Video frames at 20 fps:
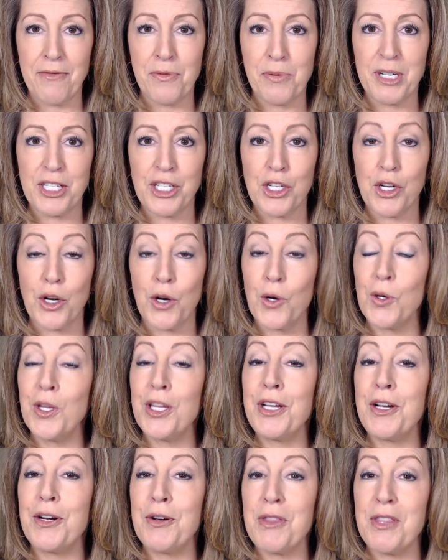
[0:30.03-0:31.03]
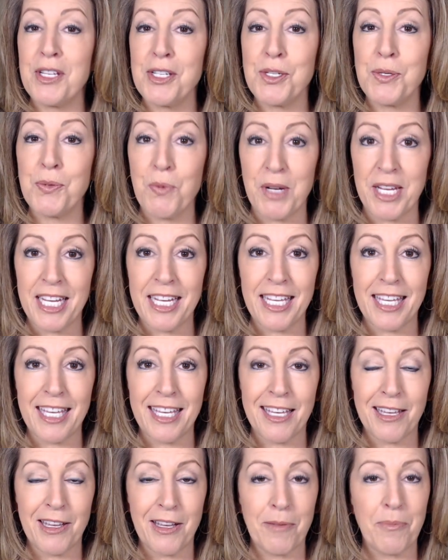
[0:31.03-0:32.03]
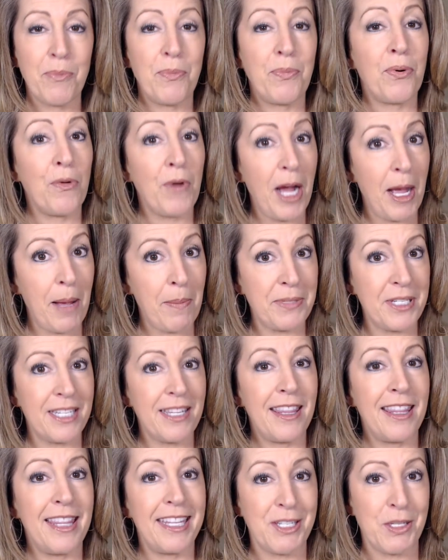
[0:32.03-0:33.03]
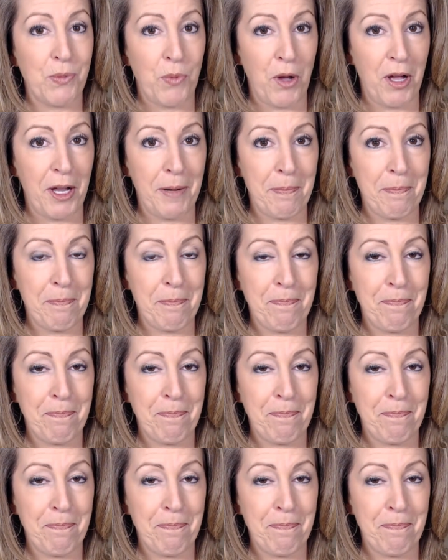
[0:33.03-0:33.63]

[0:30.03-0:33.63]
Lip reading: which earlier this week prepped this one.